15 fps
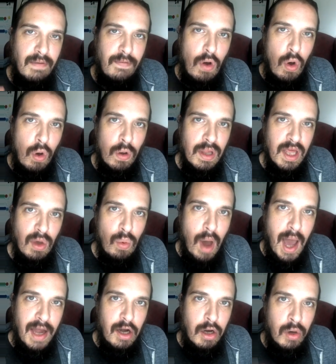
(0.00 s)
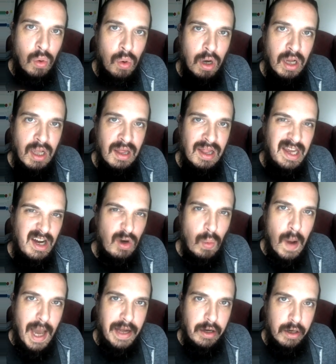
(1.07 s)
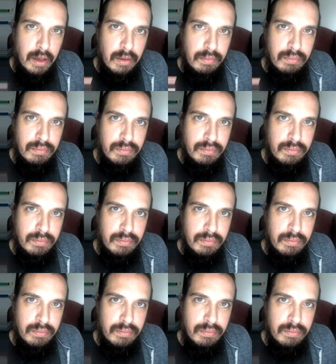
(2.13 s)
of holy water or clear water